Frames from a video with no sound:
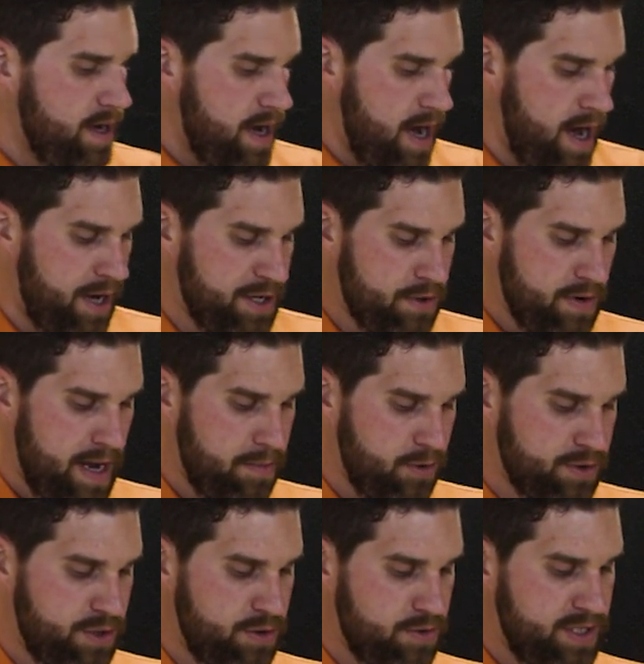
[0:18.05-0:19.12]
You're
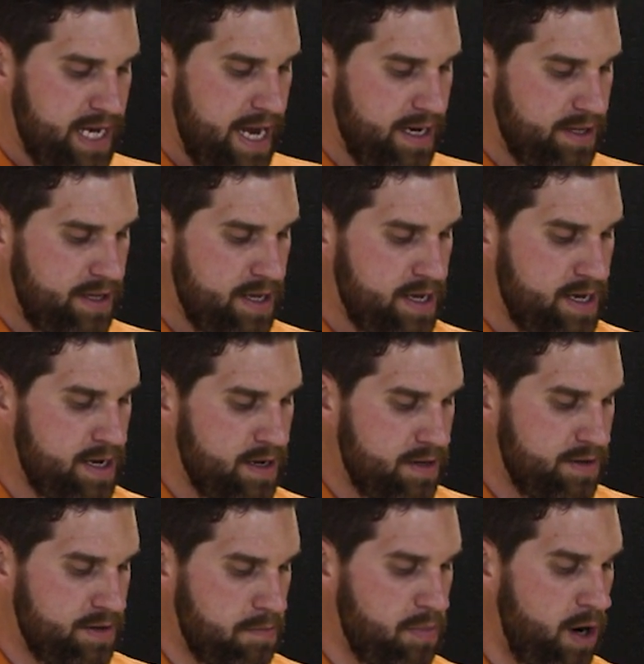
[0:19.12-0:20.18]
able to take the
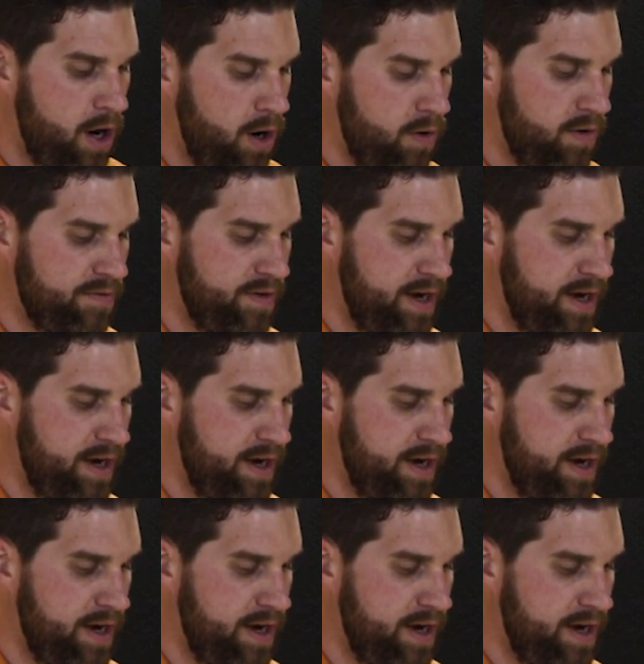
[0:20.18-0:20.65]
bow